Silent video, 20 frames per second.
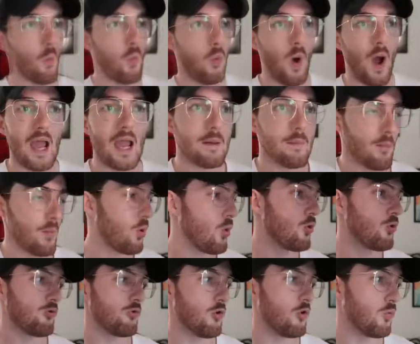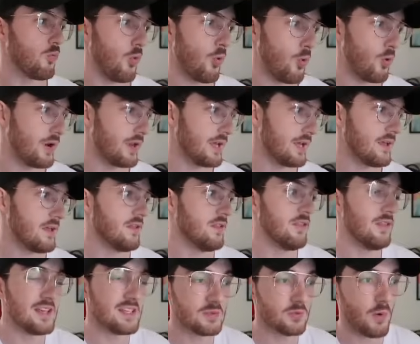way more rewarding
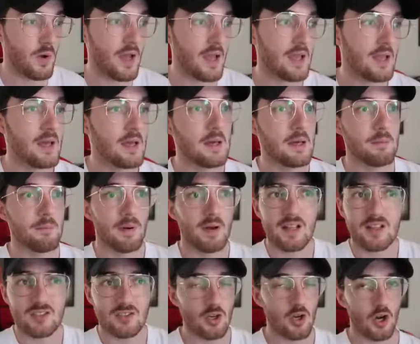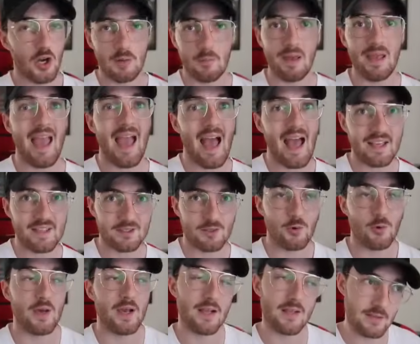this way, but it's not going to be as
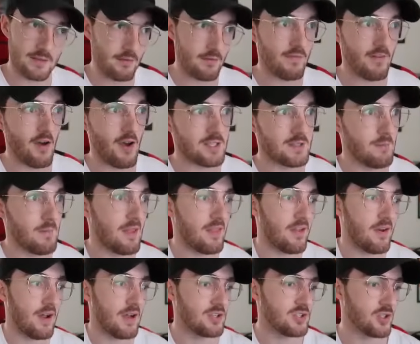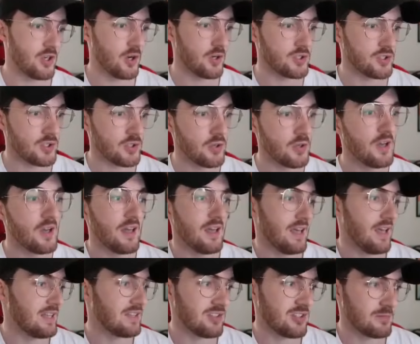quick as the first method I showed you.
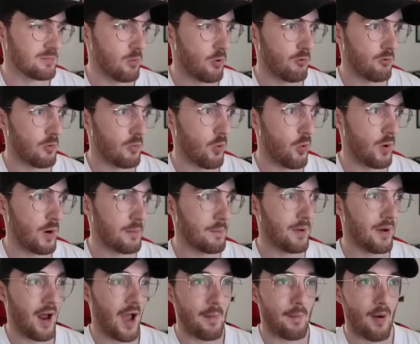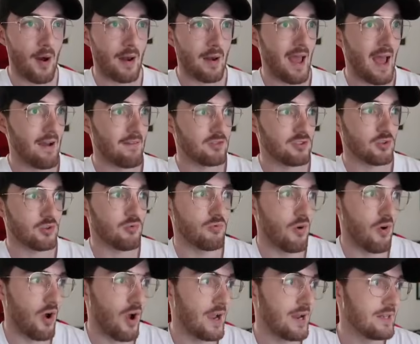It's just more rewarding, but I might have to
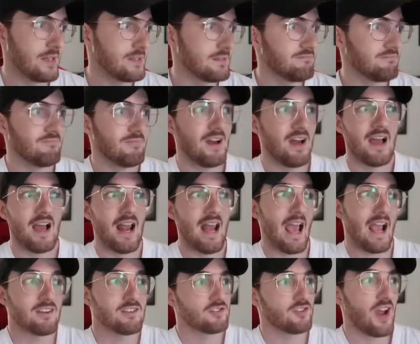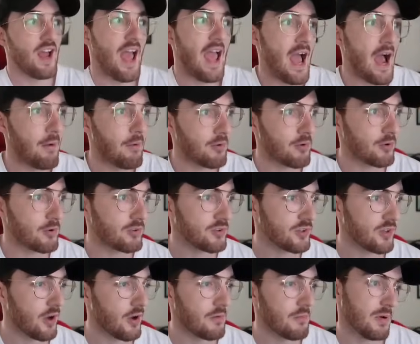grind an extra hour or
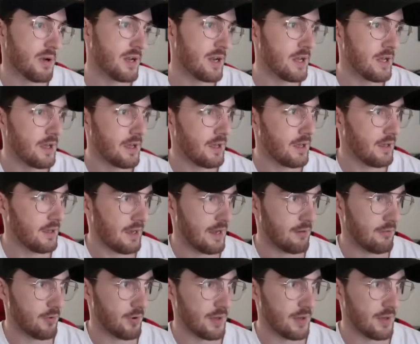so, but it